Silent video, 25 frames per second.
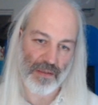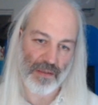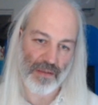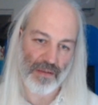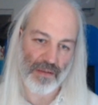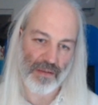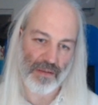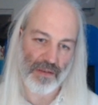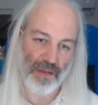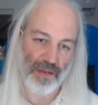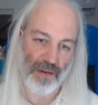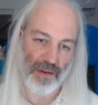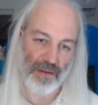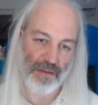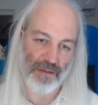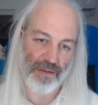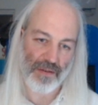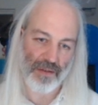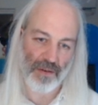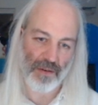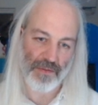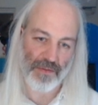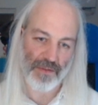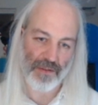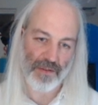
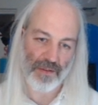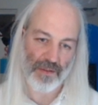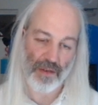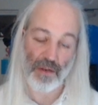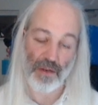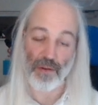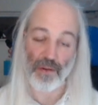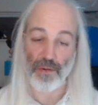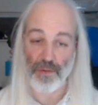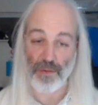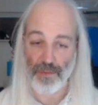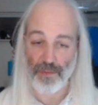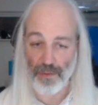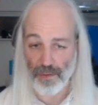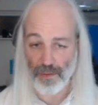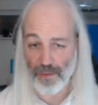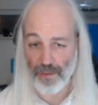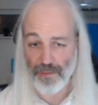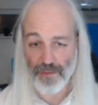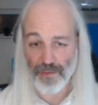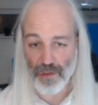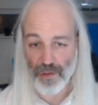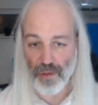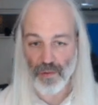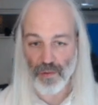surface, of
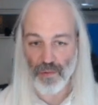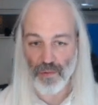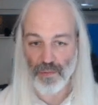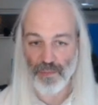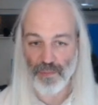new